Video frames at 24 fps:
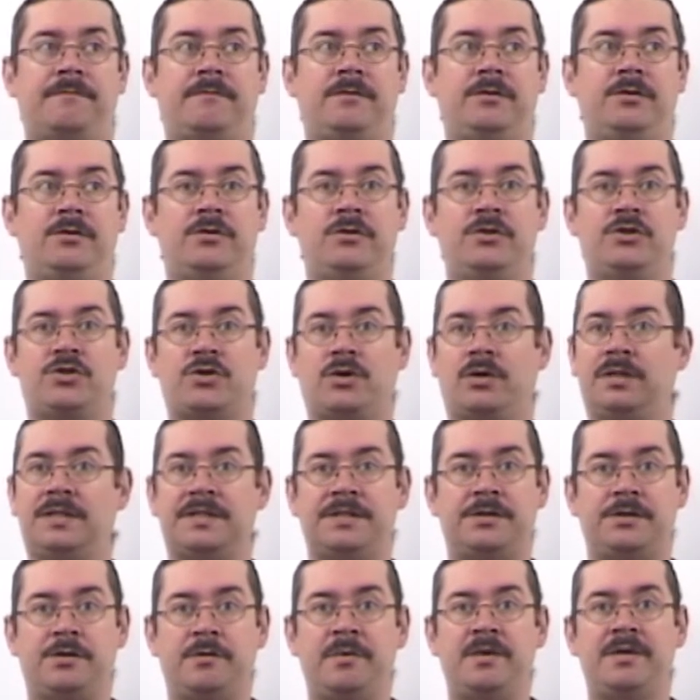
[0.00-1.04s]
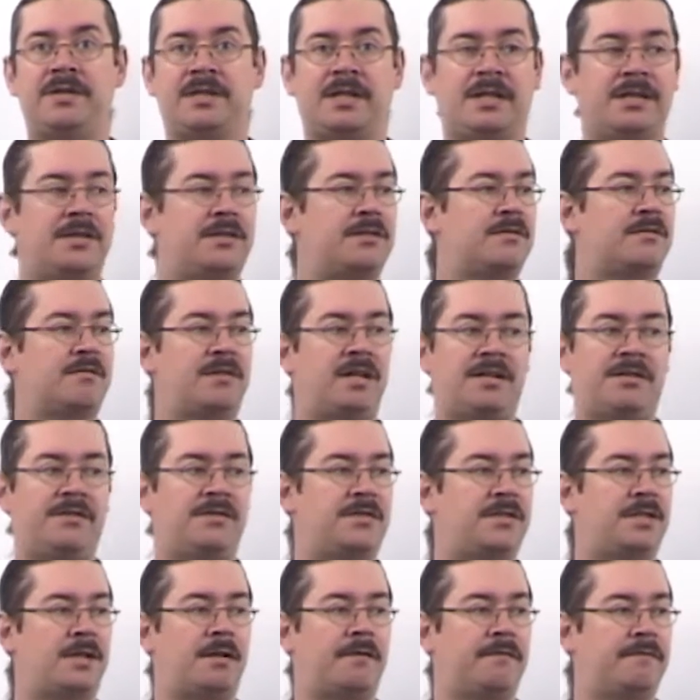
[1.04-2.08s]
you enjoy listening to music, just get
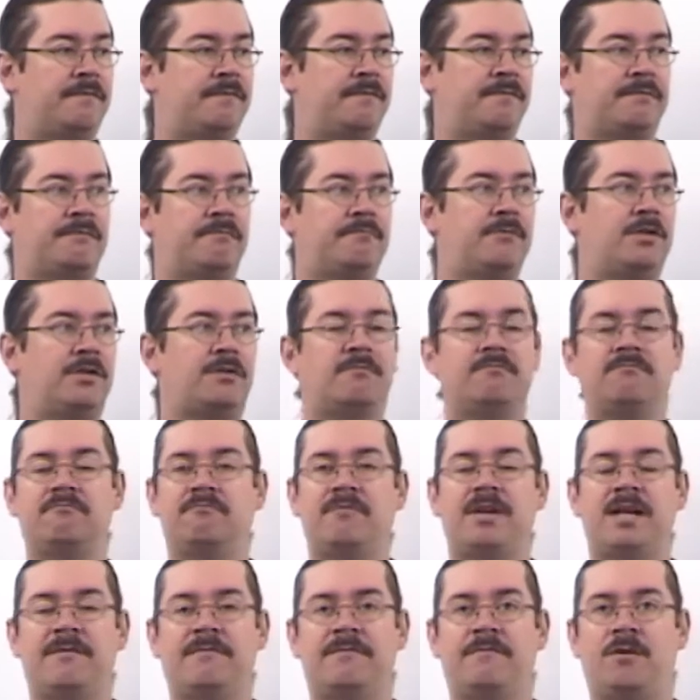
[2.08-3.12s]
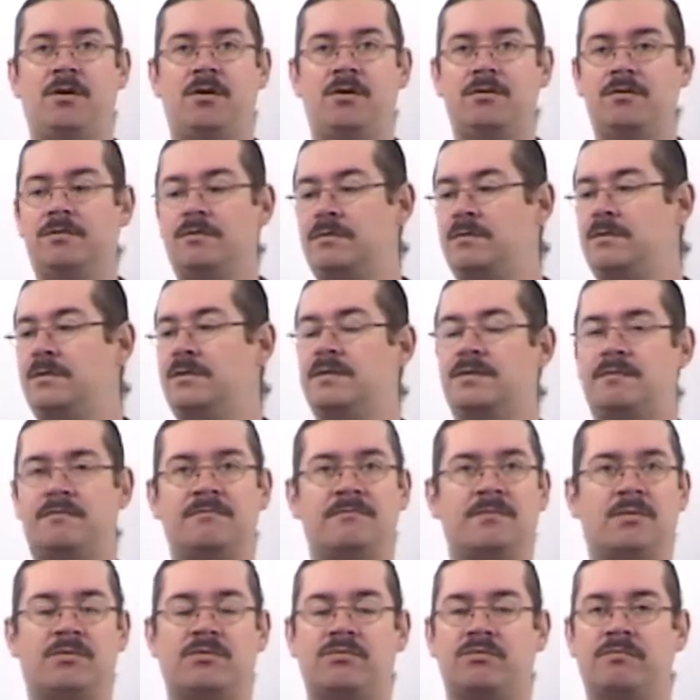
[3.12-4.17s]
yourself you know, headphones
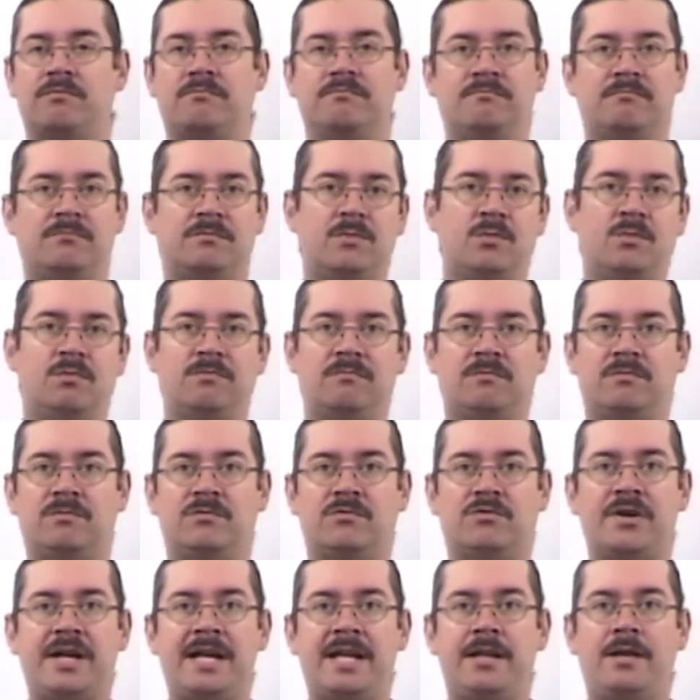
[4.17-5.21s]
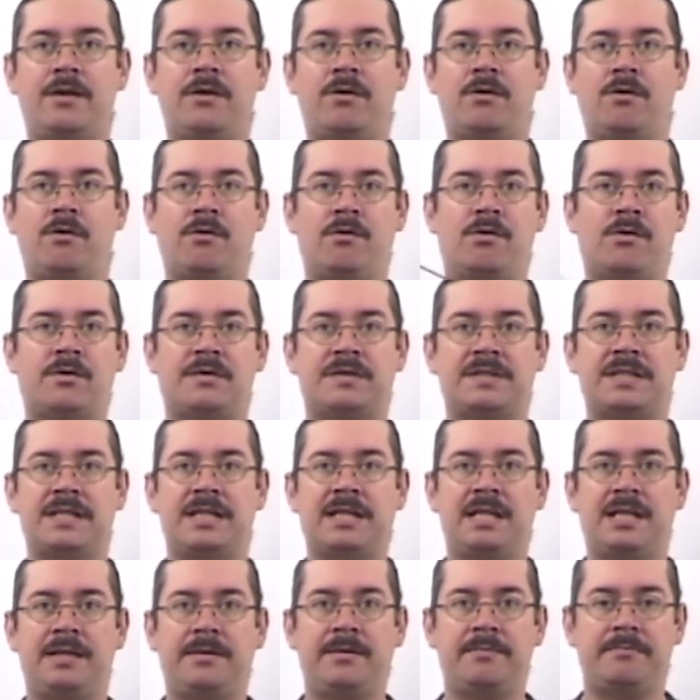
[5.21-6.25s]
and radio or
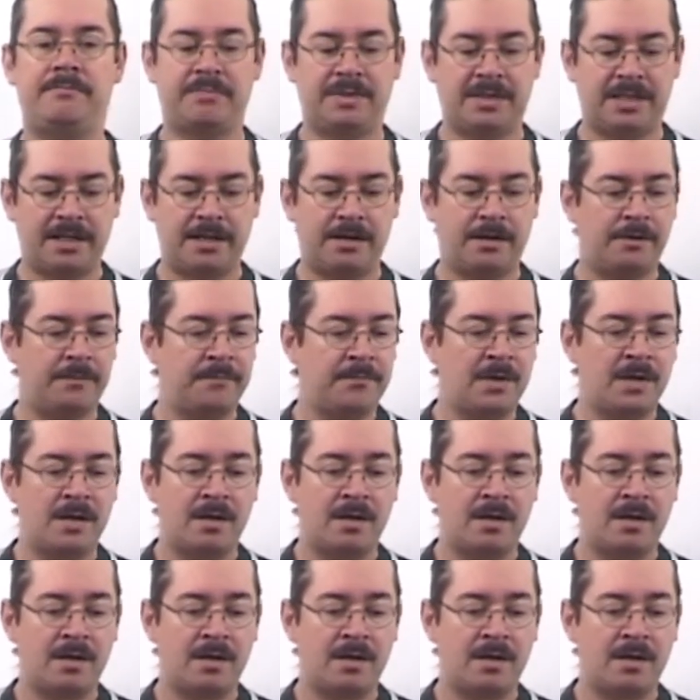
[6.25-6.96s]
CD player.